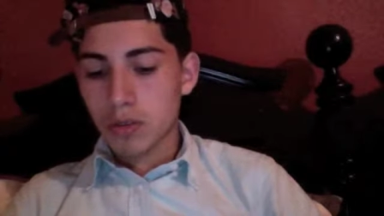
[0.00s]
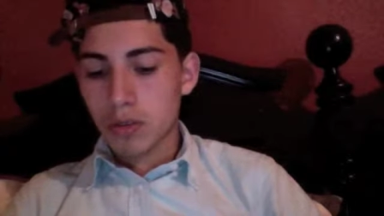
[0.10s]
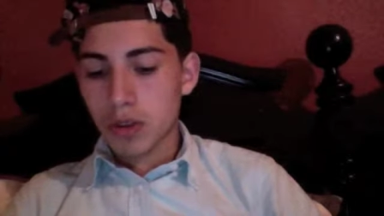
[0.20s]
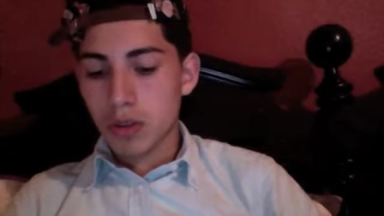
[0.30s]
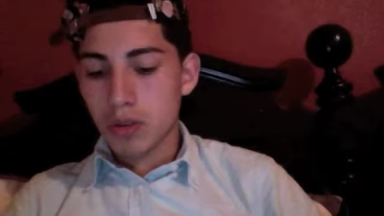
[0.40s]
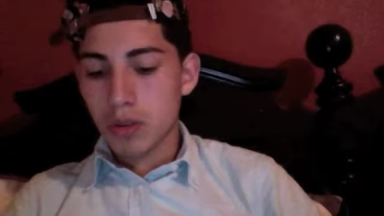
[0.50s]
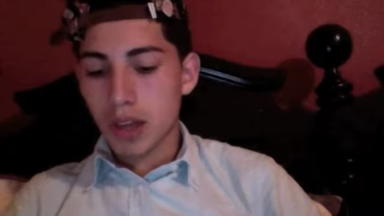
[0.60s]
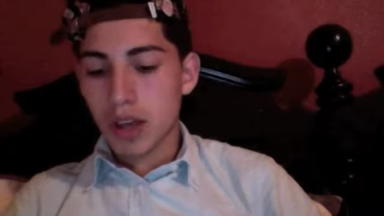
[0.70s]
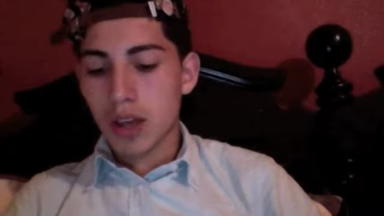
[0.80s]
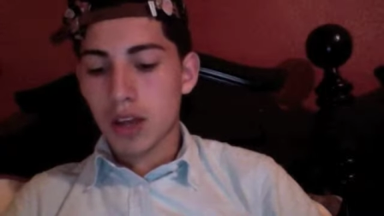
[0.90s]
We knew
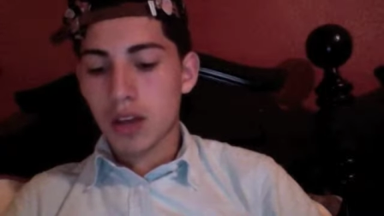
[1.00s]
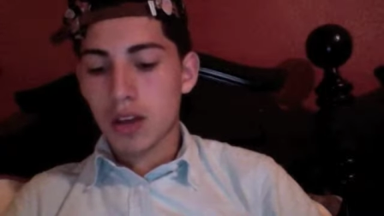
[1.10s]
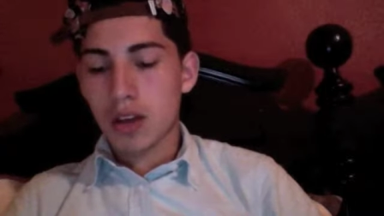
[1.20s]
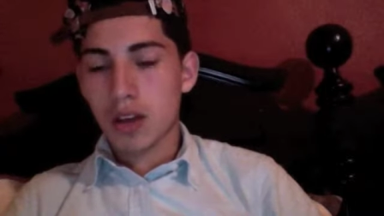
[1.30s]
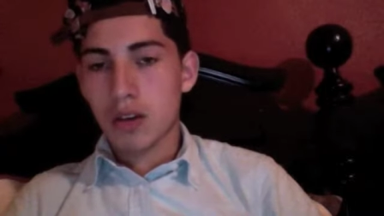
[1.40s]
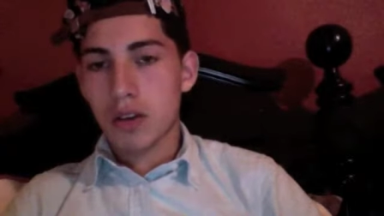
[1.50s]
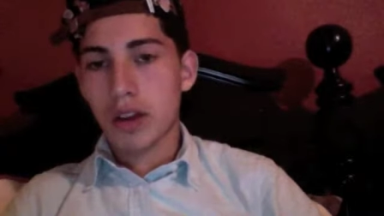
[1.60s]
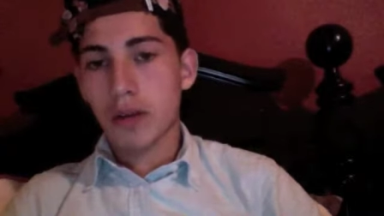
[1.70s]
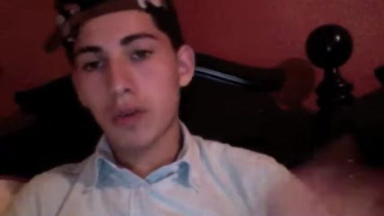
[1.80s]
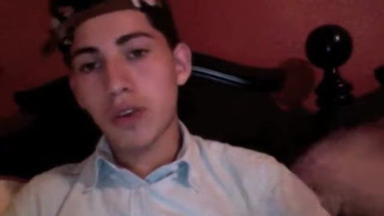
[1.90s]
that,
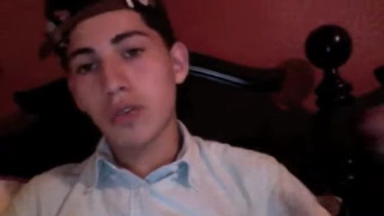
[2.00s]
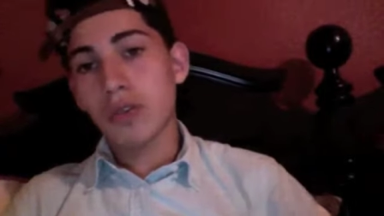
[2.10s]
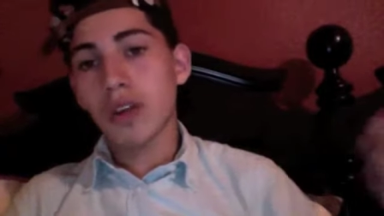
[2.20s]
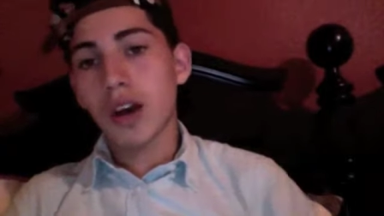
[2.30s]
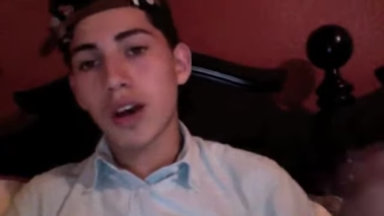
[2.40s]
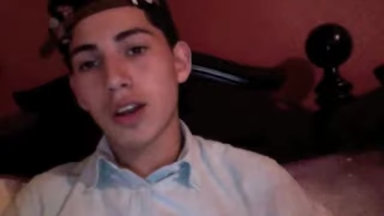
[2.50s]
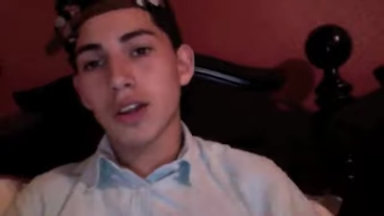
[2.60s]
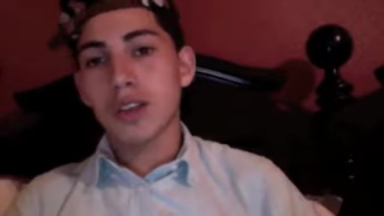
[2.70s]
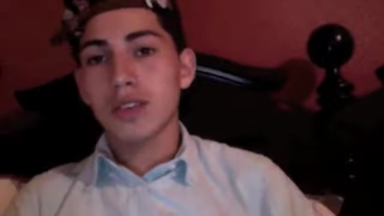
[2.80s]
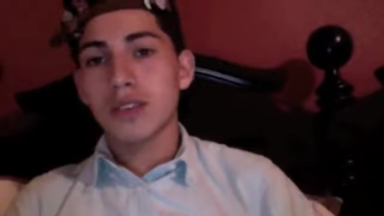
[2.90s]
like, we knew the
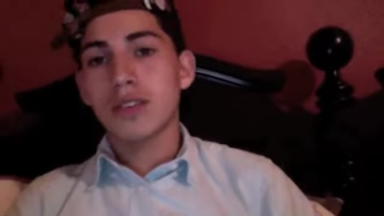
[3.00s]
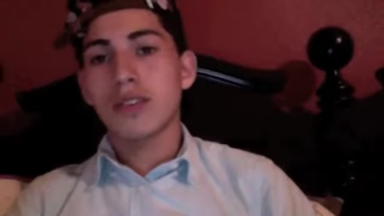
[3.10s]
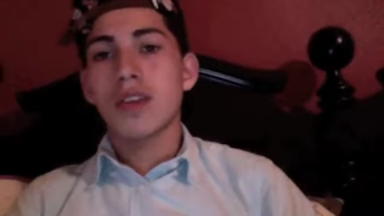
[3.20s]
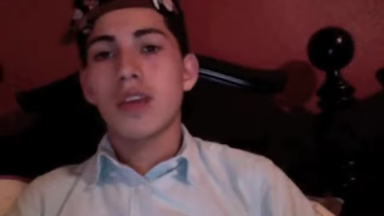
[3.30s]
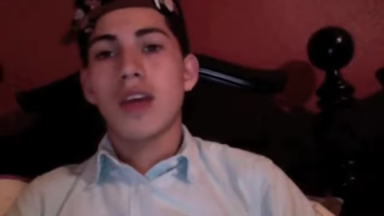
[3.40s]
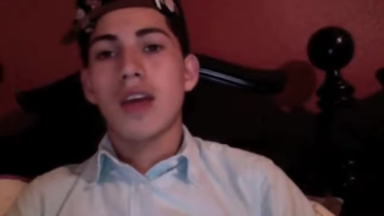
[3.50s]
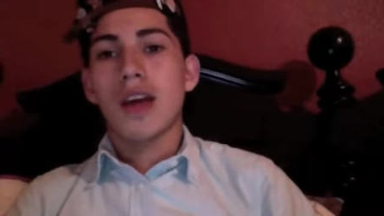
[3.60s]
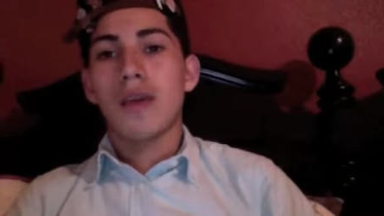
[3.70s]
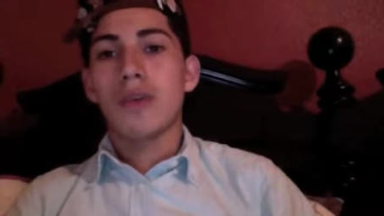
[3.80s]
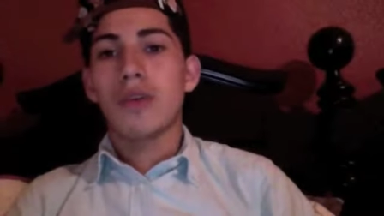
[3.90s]
audience,
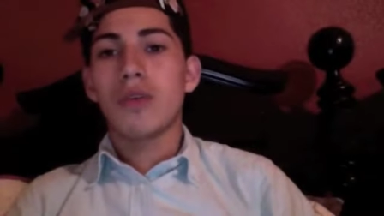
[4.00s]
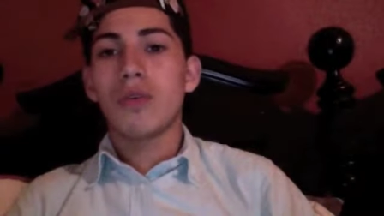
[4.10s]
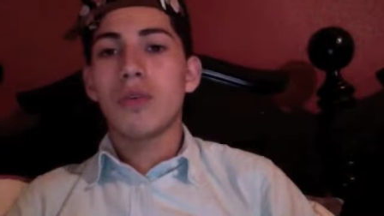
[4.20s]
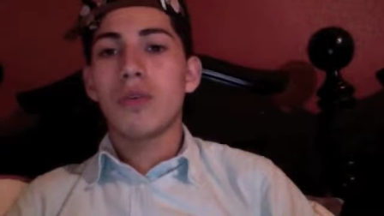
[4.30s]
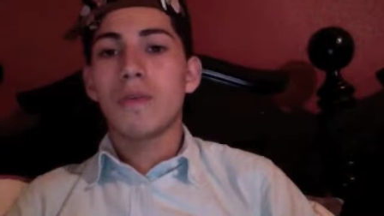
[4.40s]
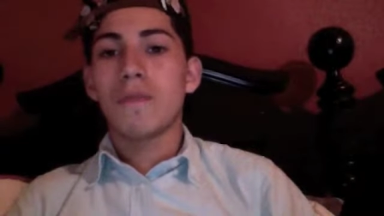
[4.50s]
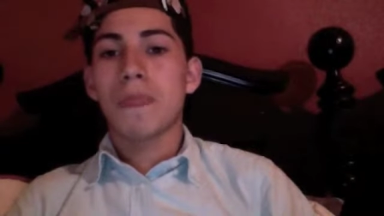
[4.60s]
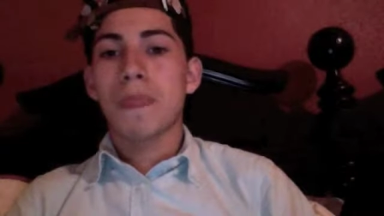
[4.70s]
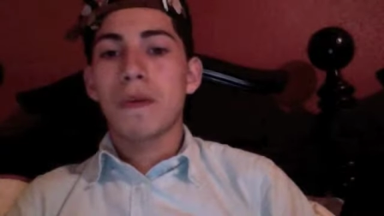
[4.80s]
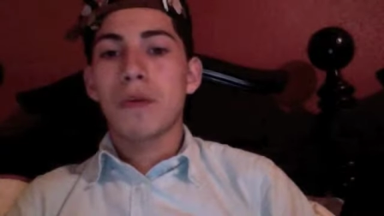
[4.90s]
and we knew
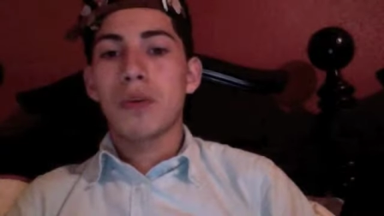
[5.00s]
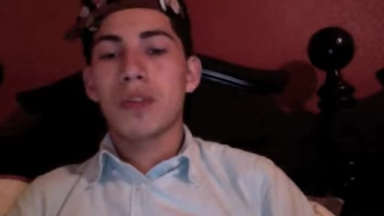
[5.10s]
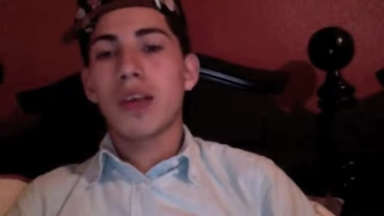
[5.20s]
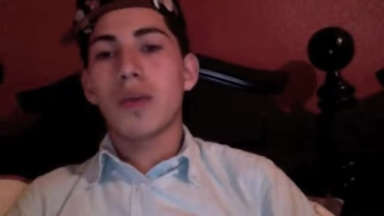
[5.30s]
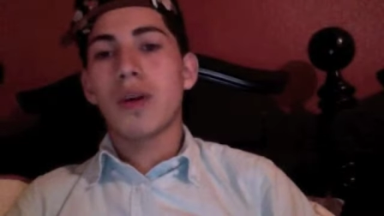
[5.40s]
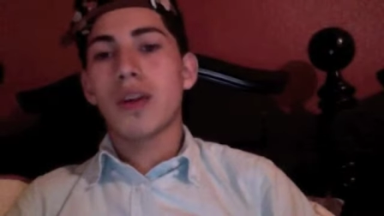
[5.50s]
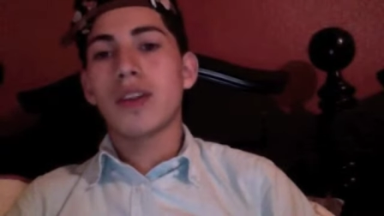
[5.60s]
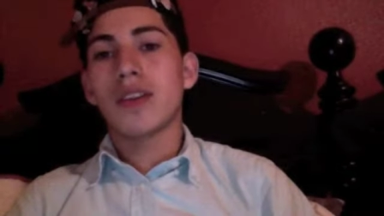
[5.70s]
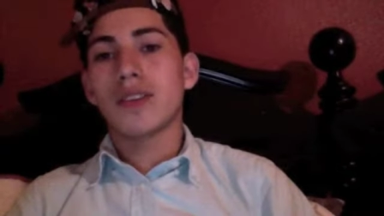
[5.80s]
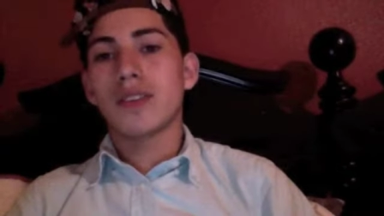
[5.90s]
what they wanted
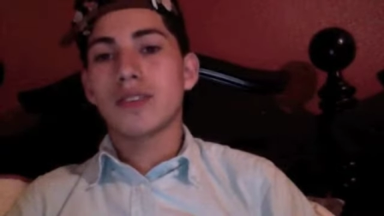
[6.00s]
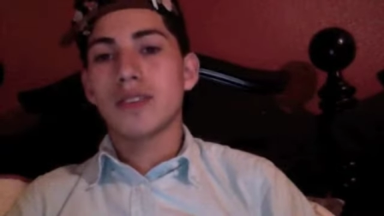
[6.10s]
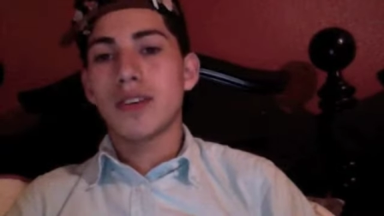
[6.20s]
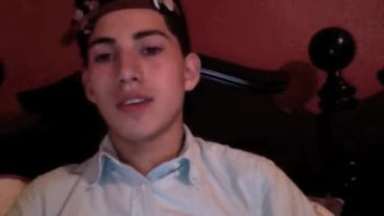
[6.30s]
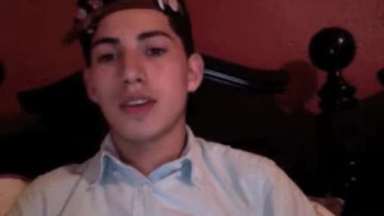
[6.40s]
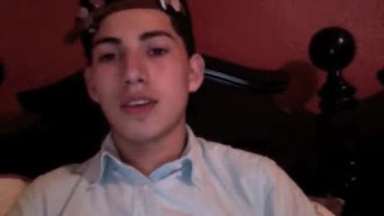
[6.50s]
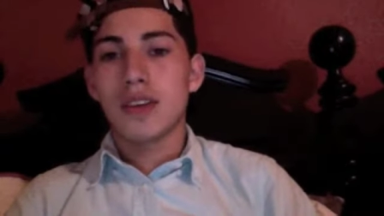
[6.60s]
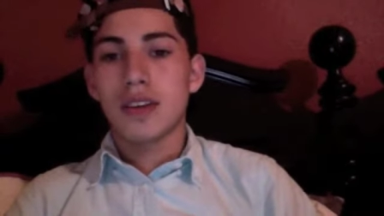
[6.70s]
to see